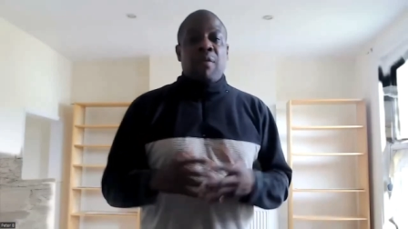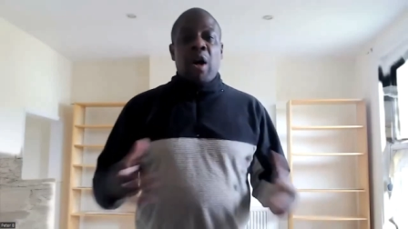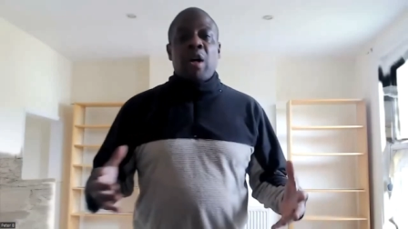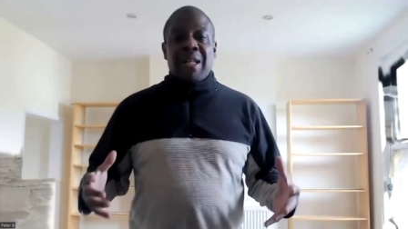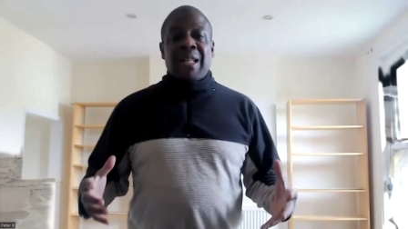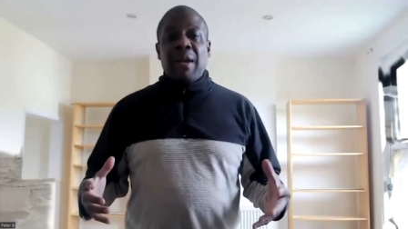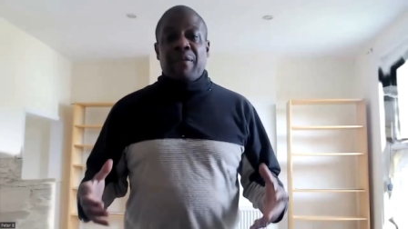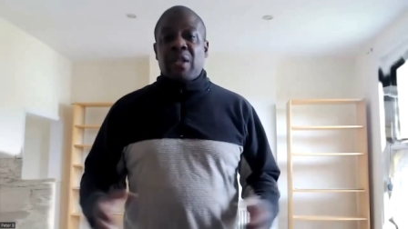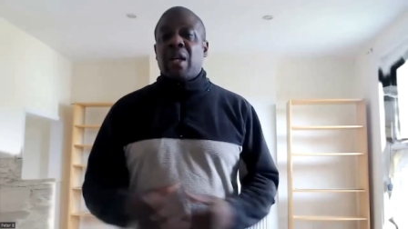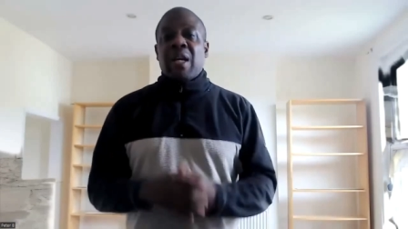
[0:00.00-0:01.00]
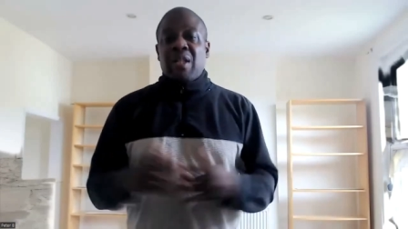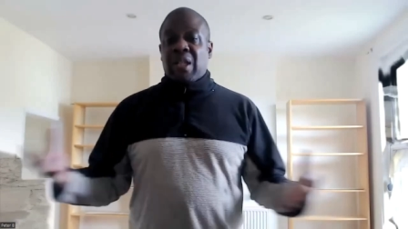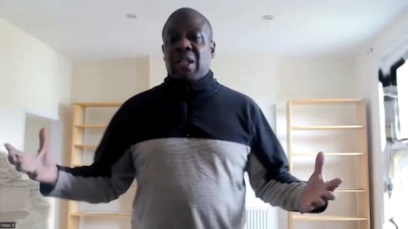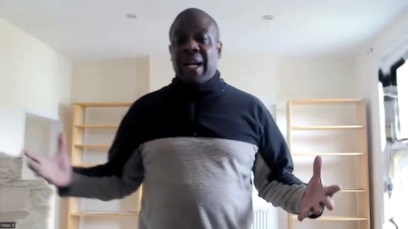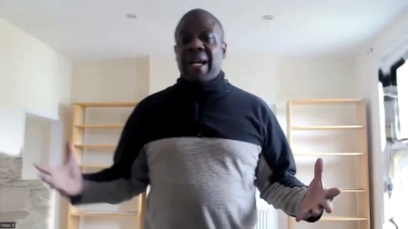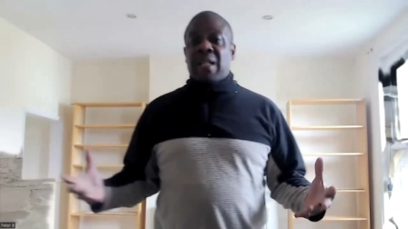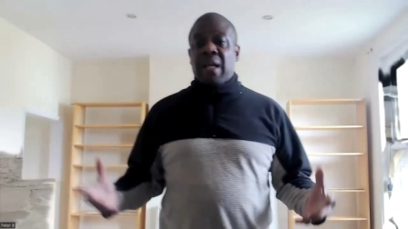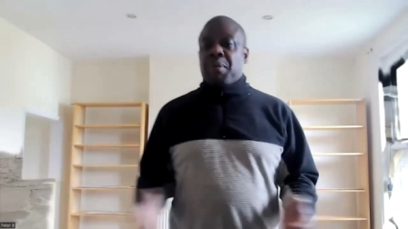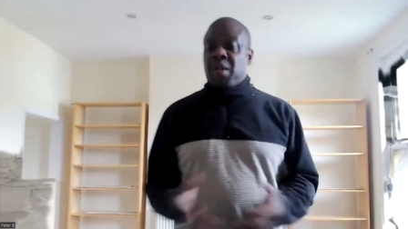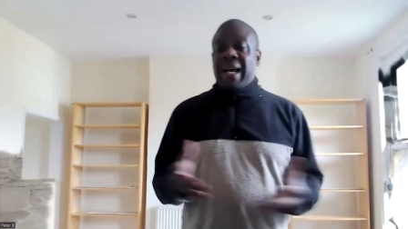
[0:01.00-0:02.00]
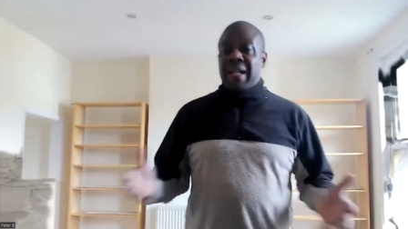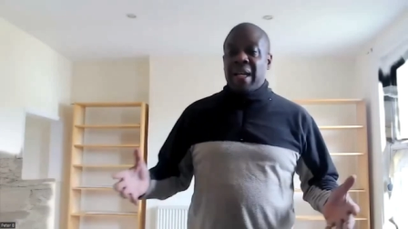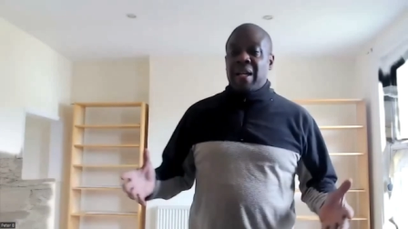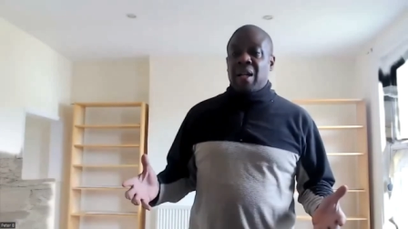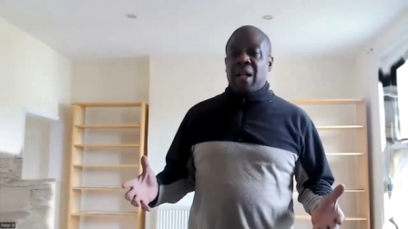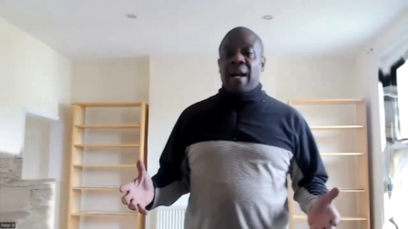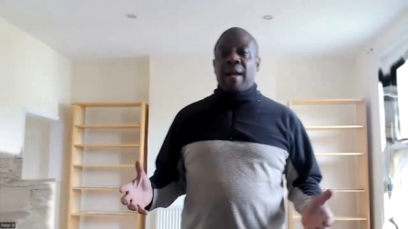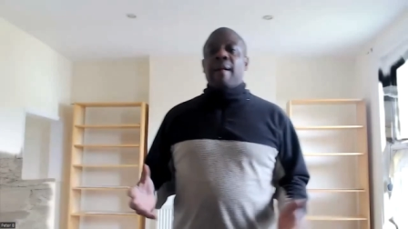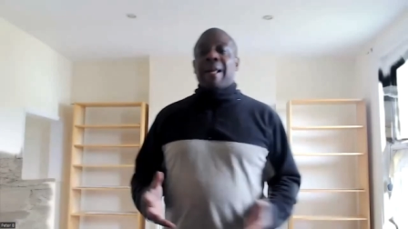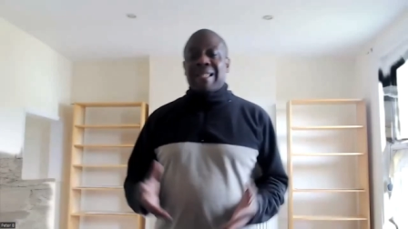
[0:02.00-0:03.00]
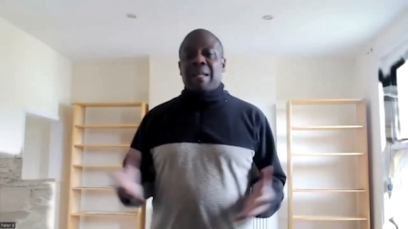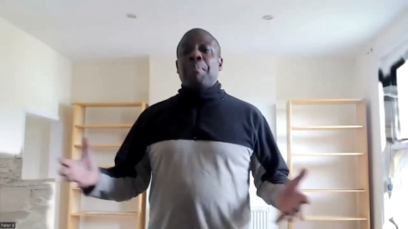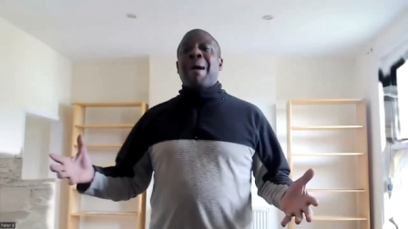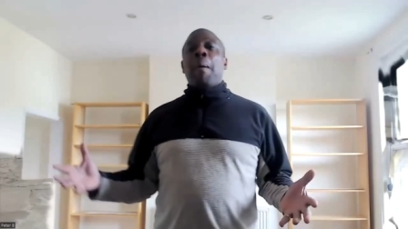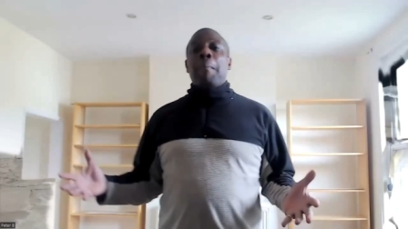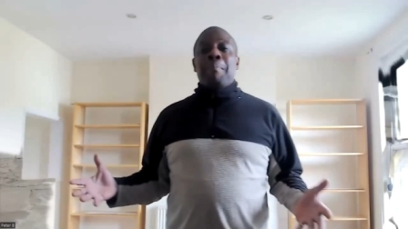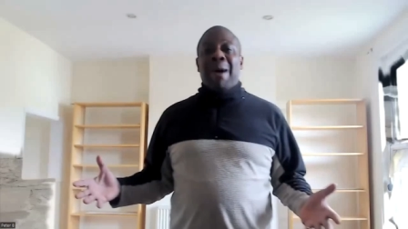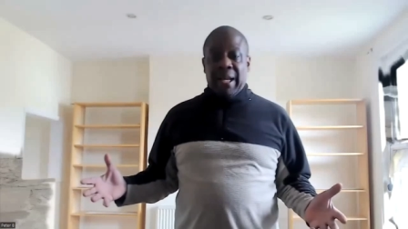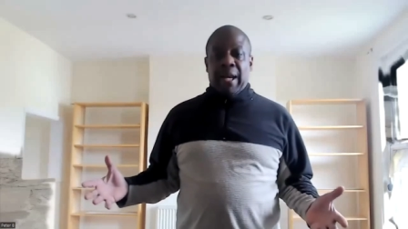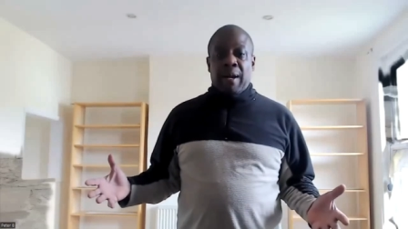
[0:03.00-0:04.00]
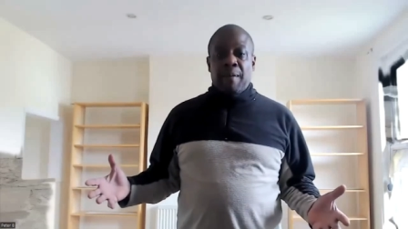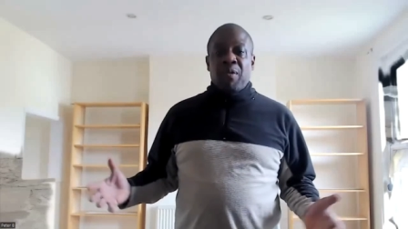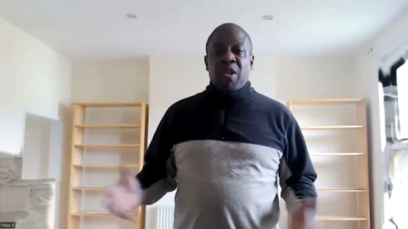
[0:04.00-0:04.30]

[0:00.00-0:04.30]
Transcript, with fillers: Viola Davis just takes it, because at the end of the day, it's about money.